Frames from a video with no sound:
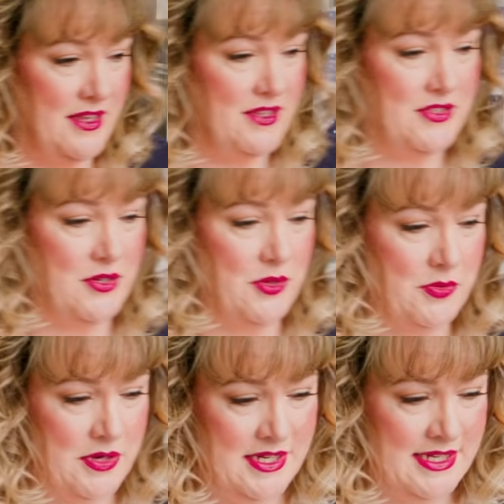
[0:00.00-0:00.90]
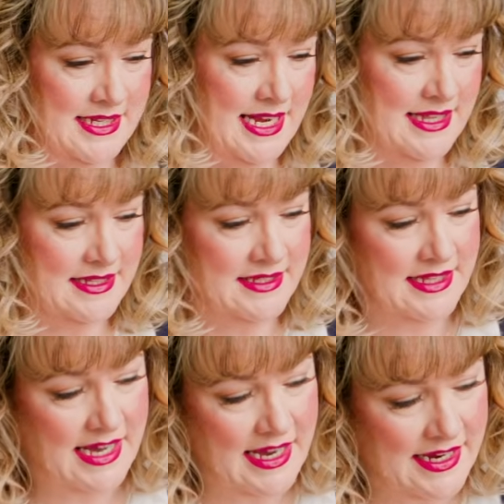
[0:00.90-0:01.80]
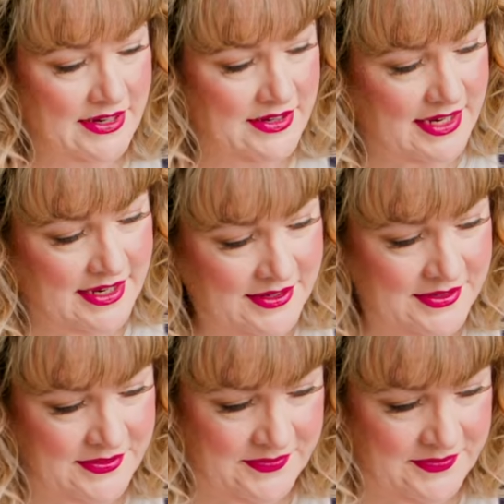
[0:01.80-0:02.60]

So we're going to take this to the iron here.